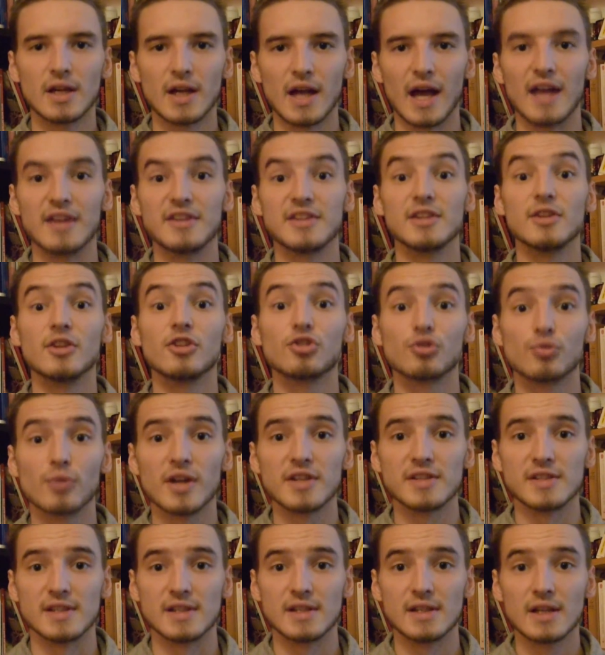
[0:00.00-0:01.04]
and dinner's
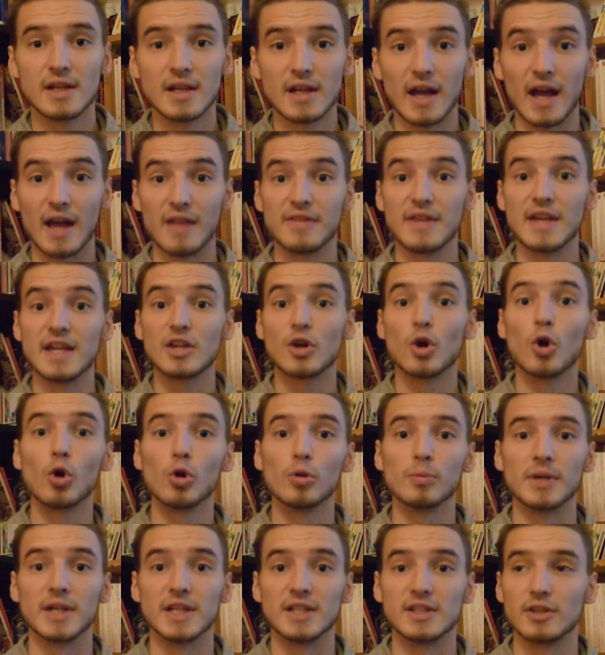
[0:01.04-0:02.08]
ready and they call
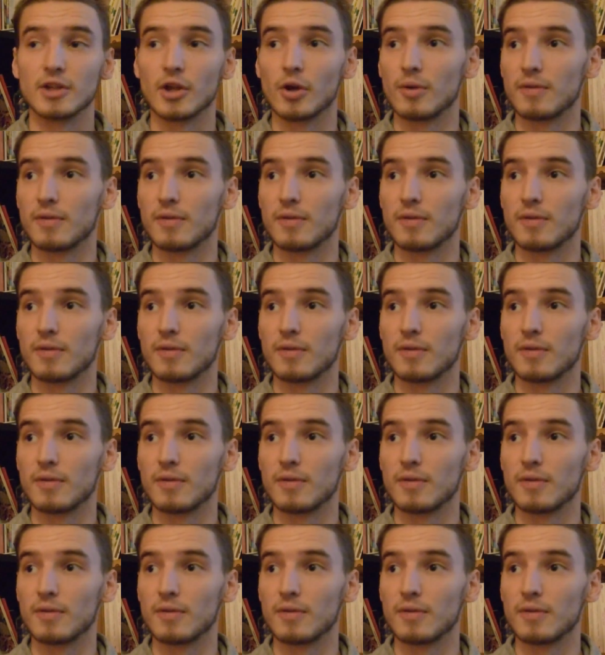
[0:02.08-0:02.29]
me,